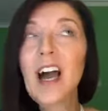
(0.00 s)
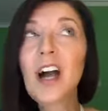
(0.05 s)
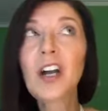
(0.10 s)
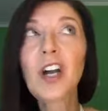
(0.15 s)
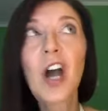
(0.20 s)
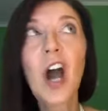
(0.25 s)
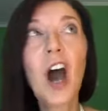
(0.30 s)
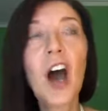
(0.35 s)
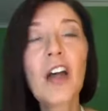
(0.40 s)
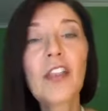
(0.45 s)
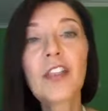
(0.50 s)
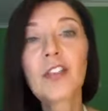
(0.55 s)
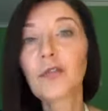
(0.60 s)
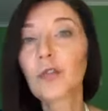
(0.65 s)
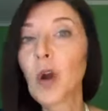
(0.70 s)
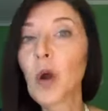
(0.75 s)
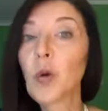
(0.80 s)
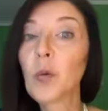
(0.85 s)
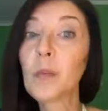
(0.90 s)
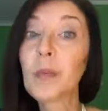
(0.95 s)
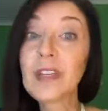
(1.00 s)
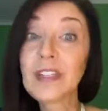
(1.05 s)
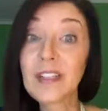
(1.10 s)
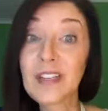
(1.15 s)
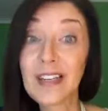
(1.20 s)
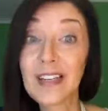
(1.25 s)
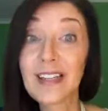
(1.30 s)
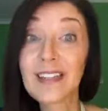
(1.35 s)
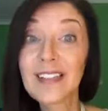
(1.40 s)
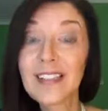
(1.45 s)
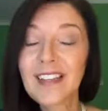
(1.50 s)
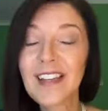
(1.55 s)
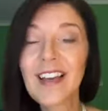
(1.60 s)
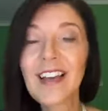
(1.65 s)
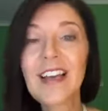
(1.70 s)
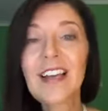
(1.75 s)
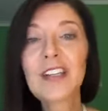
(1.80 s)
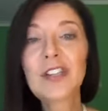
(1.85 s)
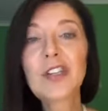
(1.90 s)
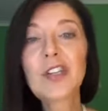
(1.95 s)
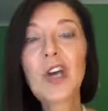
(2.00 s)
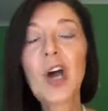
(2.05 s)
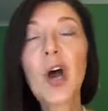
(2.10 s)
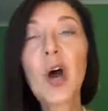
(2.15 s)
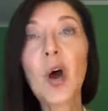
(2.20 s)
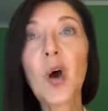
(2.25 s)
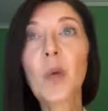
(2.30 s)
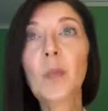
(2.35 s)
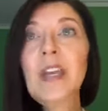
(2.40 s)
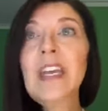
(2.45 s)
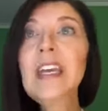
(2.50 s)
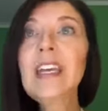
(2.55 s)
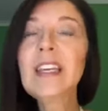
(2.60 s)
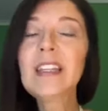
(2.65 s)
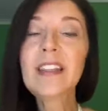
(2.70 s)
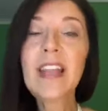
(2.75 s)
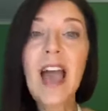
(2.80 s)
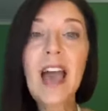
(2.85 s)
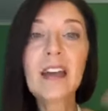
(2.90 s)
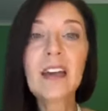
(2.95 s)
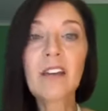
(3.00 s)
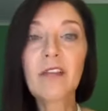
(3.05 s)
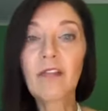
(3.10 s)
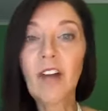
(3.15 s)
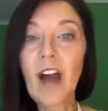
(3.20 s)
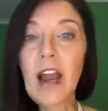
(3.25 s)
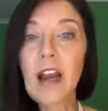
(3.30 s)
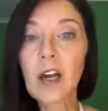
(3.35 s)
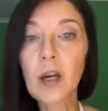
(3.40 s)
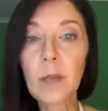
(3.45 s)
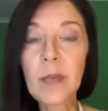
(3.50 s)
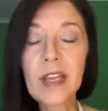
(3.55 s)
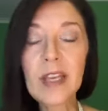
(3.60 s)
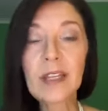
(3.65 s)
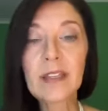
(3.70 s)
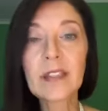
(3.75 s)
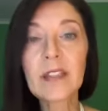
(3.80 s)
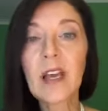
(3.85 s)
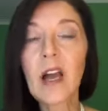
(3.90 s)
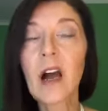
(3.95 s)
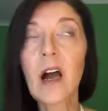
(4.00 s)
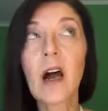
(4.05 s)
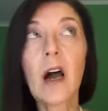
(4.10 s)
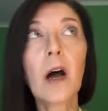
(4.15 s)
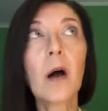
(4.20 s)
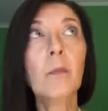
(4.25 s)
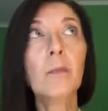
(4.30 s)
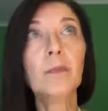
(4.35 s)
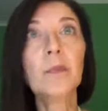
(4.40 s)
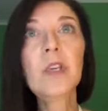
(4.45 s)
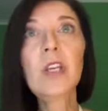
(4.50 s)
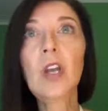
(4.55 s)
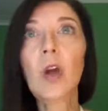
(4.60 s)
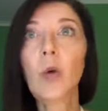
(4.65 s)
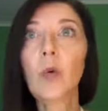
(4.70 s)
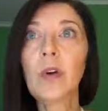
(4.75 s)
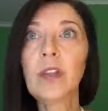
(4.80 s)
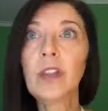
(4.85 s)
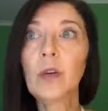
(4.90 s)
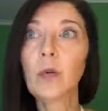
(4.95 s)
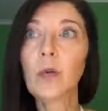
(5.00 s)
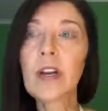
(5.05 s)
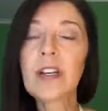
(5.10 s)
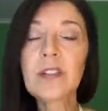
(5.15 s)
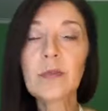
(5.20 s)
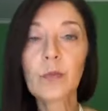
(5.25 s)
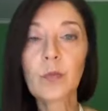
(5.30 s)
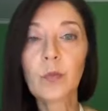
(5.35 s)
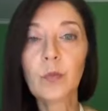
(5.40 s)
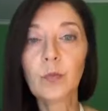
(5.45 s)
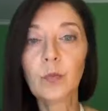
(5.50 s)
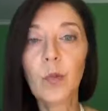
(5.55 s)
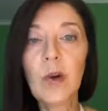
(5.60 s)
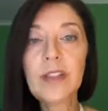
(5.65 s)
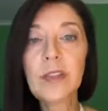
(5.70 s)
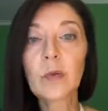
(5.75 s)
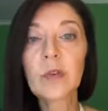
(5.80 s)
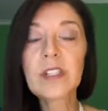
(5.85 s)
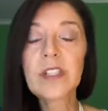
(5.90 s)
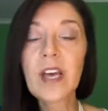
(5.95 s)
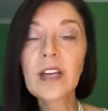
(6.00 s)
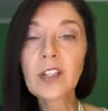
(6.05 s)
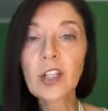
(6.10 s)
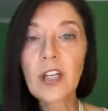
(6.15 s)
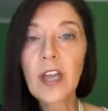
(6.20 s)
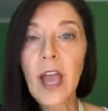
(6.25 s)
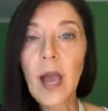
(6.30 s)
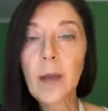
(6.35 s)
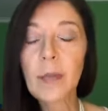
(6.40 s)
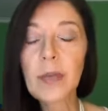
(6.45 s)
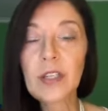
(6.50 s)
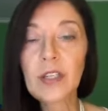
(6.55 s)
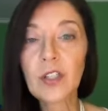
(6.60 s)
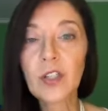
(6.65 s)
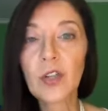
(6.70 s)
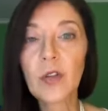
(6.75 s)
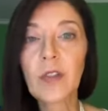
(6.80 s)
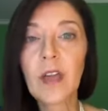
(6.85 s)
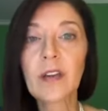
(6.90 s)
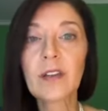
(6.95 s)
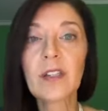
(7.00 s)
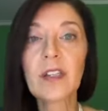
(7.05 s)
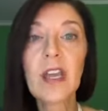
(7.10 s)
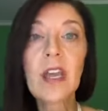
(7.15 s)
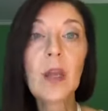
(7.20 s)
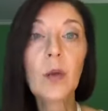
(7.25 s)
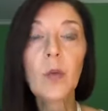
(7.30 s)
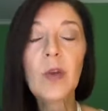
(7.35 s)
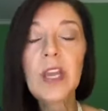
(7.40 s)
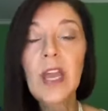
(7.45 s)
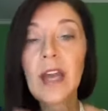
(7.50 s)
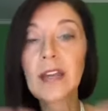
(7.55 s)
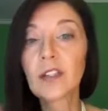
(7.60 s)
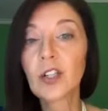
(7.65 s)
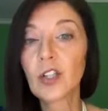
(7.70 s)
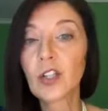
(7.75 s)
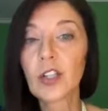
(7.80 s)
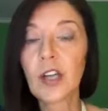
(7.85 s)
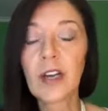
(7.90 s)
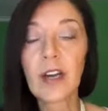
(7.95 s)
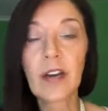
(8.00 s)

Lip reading: cutthroat business. So being in that environment, you know, when the recession happened in 2008, we had to shut